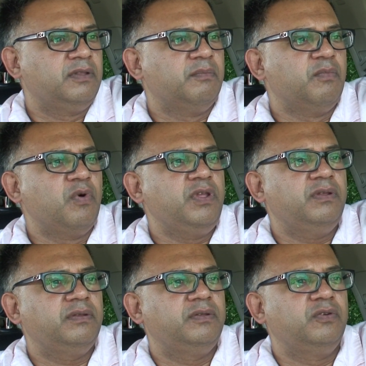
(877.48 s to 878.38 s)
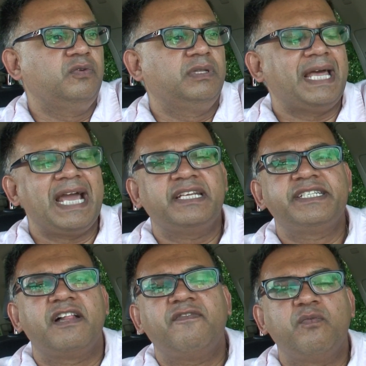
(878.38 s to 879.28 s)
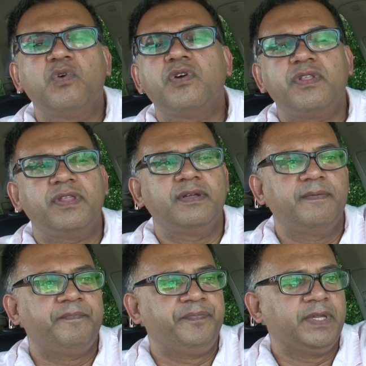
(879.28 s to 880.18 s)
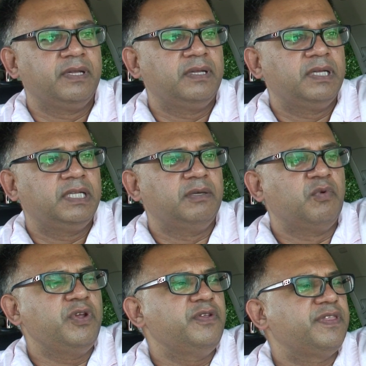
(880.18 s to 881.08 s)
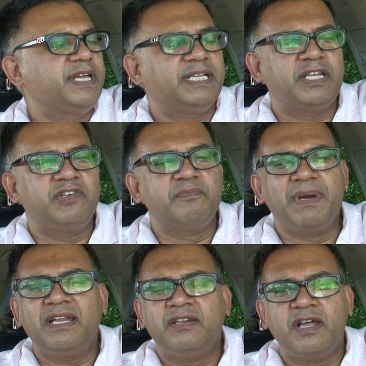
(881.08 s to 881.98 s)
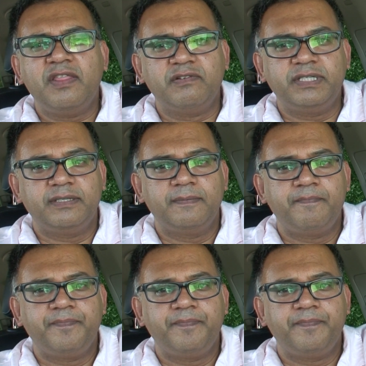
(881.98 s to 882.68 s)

the more you lack self-worth, the more you think that you're better than others.